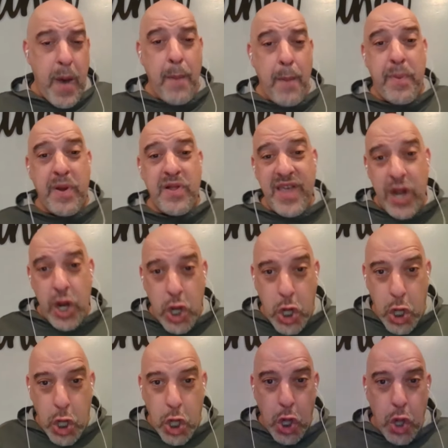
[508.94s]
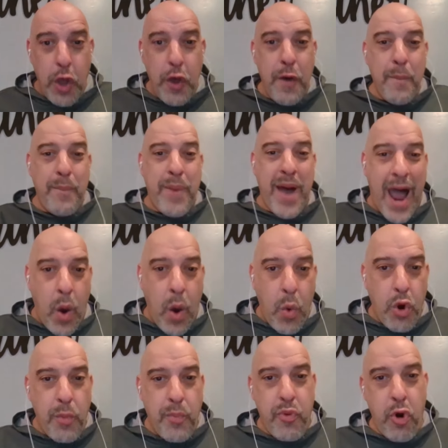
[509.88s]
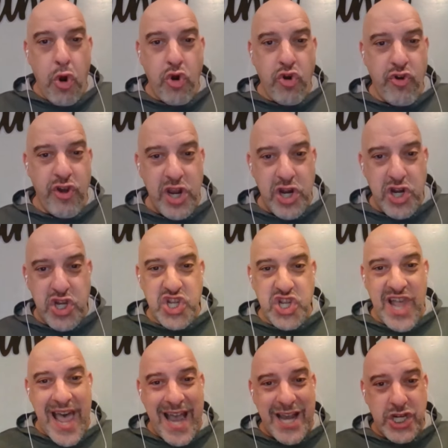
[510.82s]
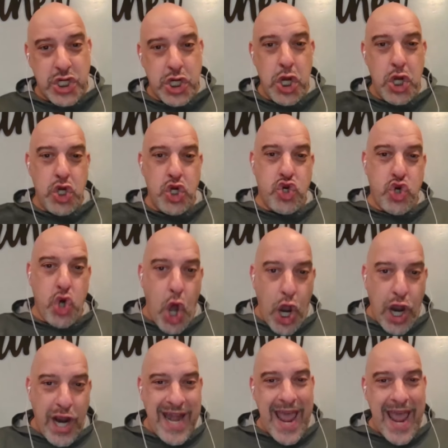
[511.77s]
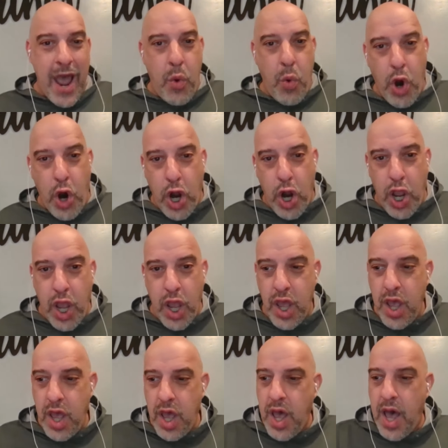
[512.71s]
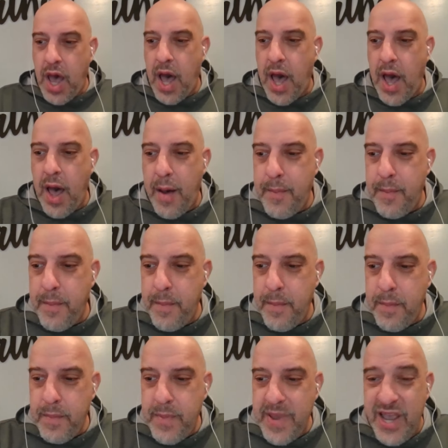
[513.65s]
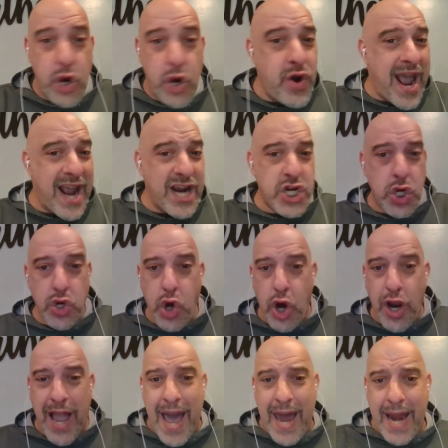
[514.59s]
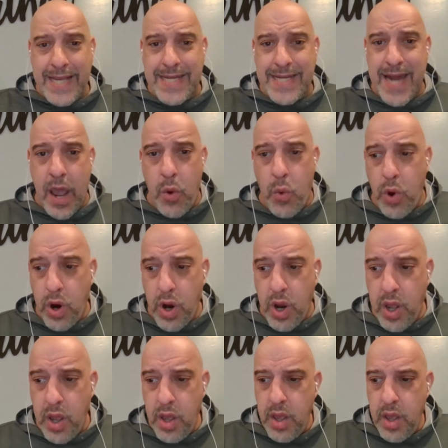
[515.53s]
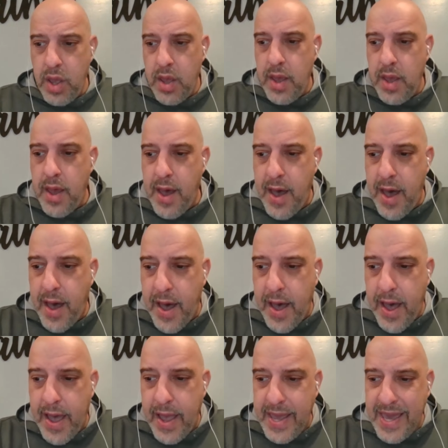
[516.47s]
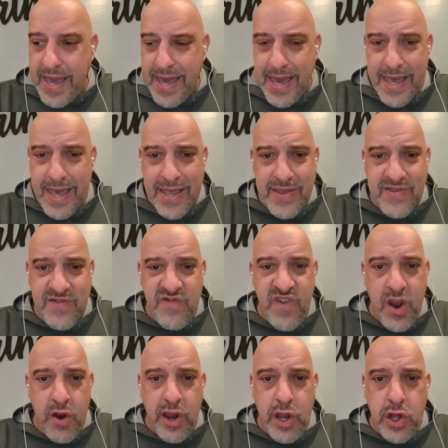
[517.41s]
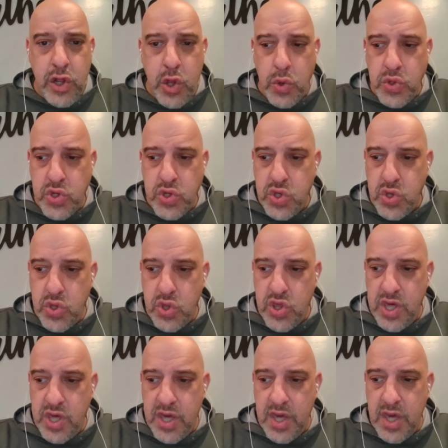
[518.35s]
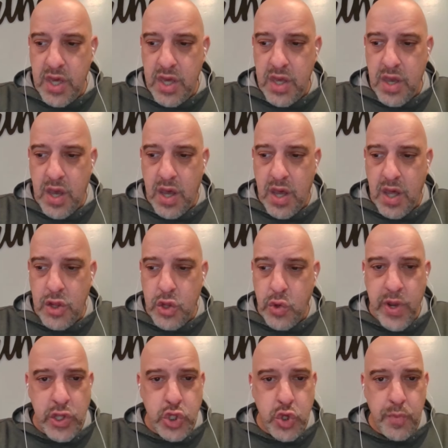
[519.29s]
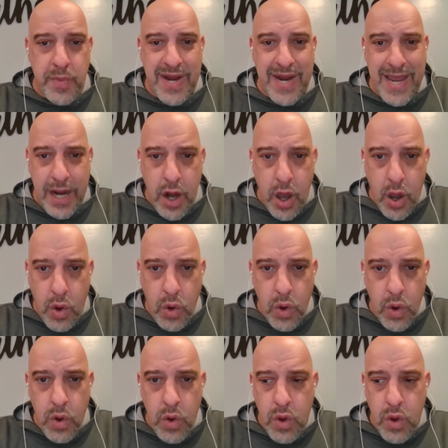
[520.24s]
a political power brokerage slash drug network, um, international narcotics network. Uh, he is very close to the uh, Lorenzo Mannino.